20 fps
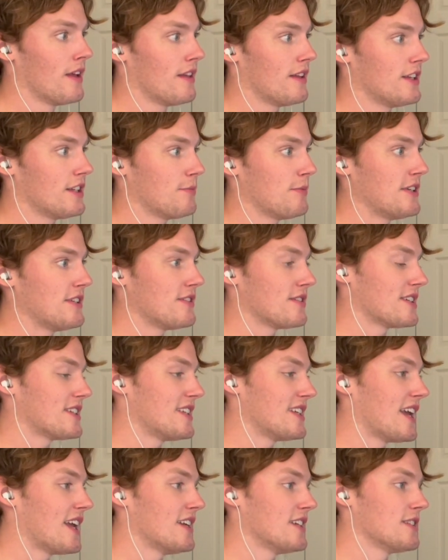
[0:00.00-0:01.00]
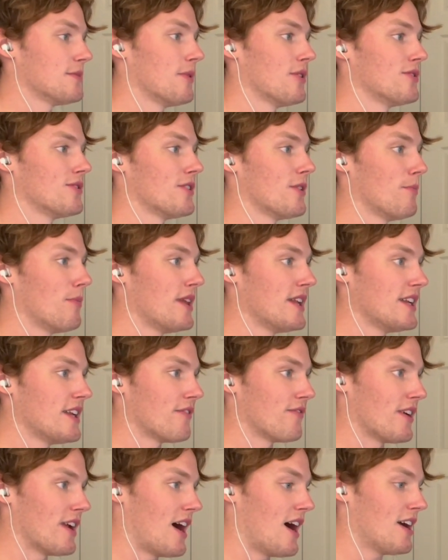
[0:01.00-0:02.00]
This means you'll get to gain exposure to many
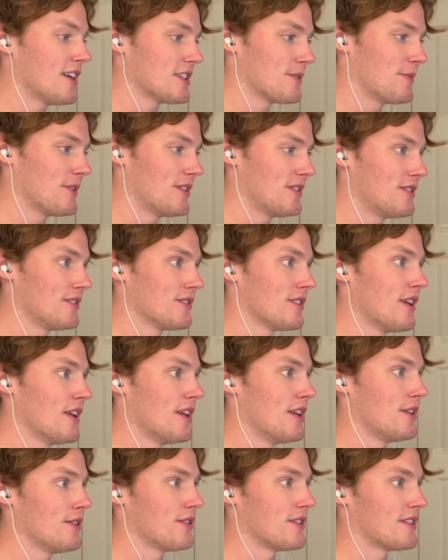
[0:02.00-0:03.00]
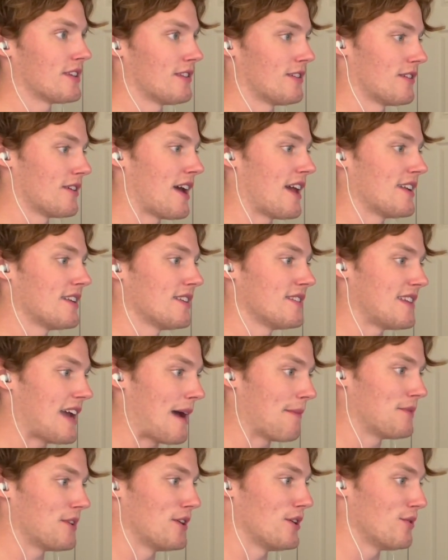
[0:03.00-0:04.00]
different hospitals, you'll get to learn how to
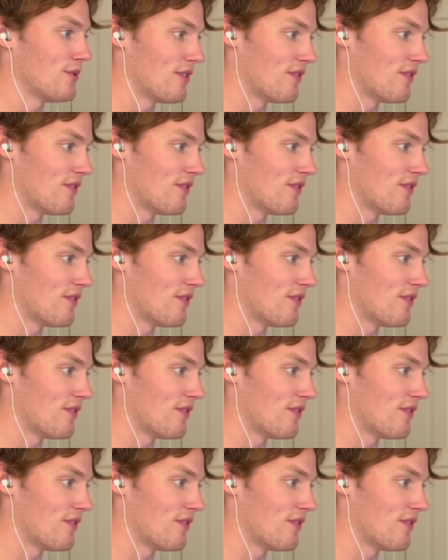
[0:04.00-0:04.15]
adapt to new